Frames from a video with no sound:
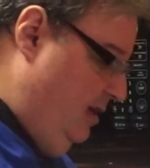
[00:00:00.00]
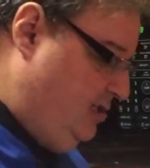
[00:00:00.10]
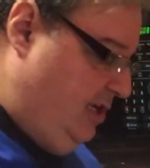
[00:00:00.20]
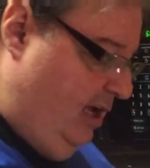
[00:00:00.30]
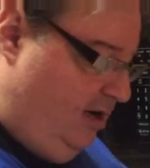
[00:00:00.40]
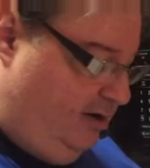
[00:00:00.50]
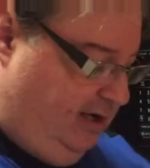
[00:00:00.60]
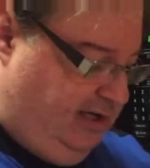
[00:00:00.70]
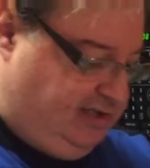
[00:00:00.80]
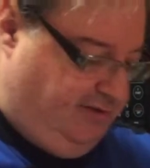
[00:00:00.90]
this
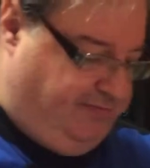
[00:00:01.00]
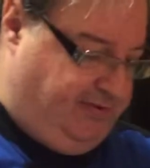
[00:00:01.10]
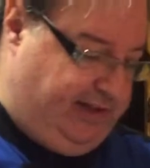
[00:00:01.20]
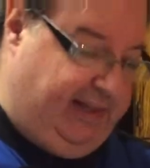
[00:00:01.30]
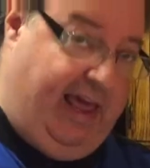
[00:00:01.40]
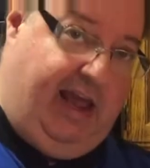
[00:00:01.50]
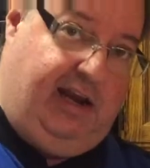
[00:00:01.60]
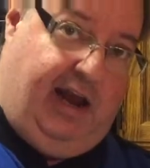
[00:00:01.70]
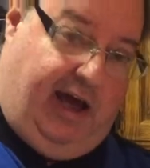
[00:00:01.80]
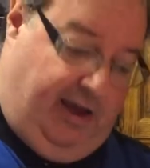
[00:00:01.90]
here is a
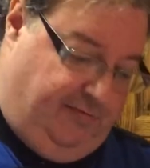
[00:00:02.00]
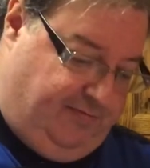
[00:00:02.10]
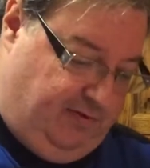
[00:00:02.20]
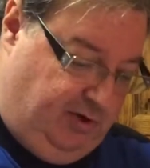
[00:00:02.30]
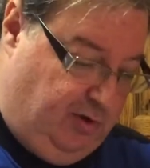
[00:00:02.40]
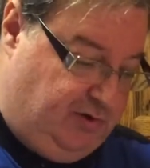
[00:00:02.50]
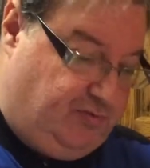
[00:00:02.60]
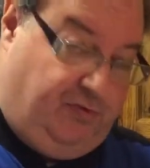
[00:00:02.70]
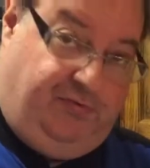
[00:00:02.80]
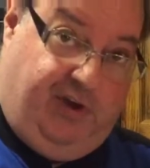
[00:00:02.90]
fillet knife
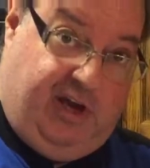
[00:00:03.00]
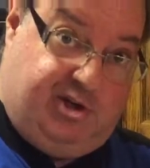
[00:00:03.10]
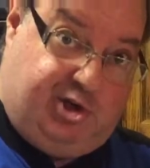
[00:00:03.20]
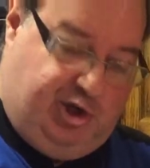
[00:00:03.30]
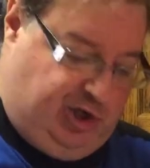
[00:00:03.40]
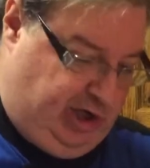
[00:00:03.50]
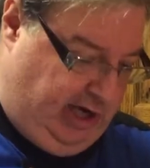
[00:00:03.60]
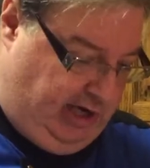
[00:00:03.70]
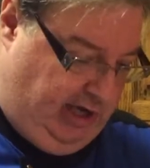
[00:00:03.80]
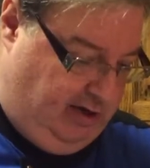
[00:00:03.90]
used for fish and
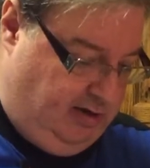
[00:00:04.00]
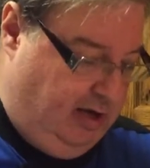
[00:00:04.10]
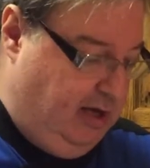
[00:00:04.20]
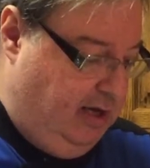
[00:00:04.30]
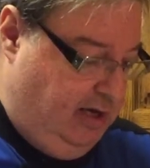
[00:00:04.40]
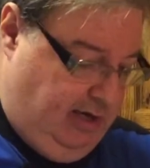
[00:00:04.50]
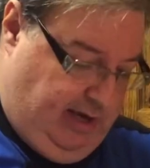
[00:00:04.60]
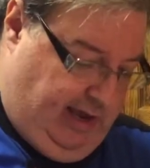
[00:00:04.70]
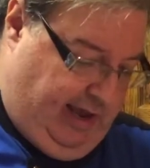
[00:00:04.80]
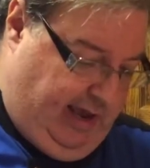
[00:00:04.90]
chicken.
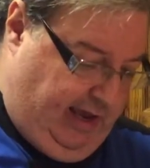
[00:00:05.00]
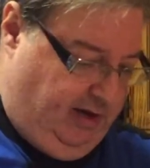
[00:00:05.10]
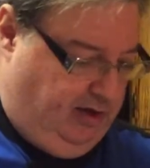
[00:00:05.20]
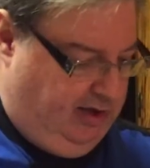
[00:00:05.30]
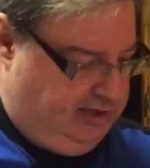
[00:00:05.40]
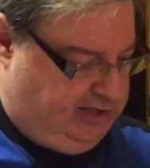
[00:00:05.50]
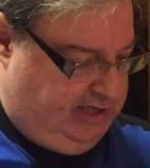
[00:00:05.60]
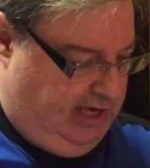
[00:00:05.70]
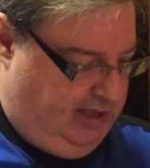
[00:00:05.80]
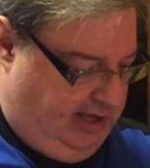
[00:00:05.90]
And you can
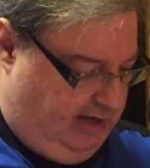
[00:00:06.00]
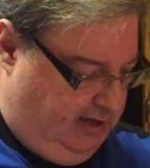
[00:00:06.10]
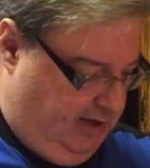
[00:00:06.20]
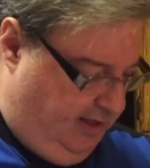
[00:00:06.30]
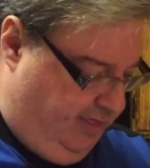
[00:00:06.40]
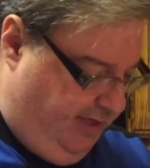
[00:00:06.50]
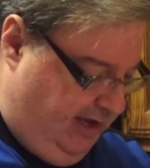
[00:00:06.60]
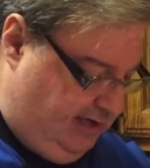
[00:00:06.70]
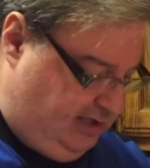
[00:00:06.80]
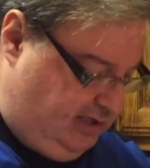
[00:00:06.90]
see that
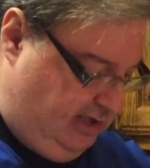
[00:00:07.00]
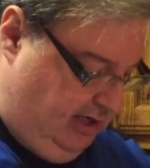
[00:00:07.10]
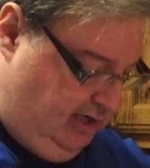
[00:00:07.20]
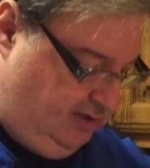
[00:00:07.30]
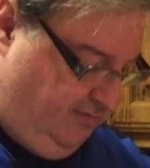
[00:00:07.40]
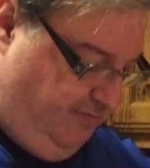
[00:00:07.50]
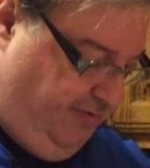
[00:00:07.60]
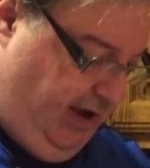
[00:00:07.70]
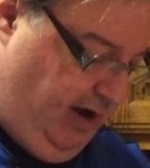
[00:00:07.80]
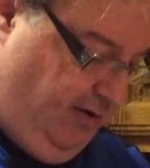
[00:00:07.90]
this is
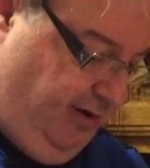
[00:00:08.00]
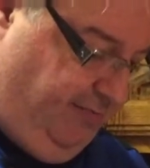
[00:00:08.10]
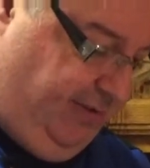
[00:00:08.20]
very